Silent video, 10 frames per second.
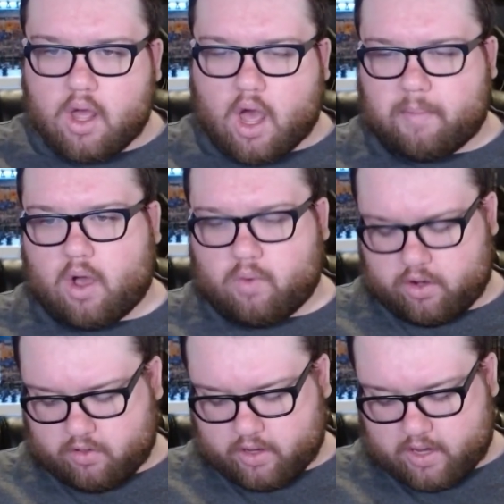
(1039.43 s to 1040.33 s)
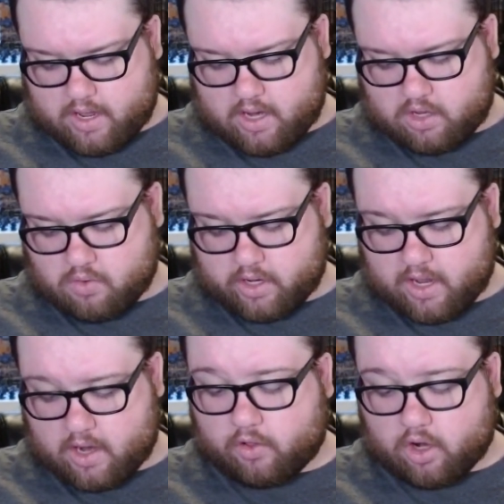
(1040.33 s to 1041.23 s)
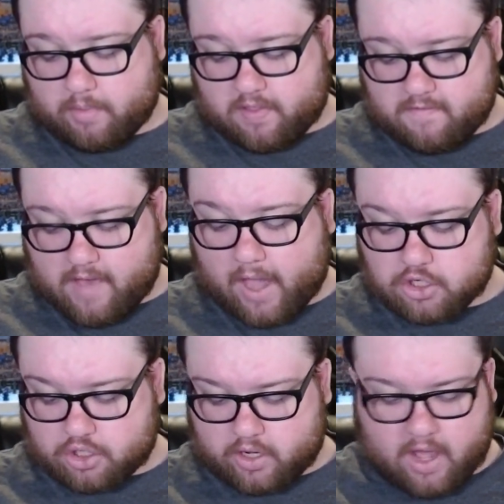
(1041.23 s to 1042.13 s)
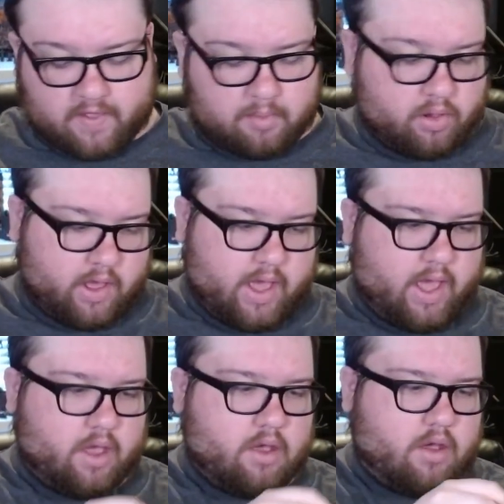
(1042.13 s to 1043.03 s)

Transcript: about what you're looking at and you want to kind of learn about the faction and how they play.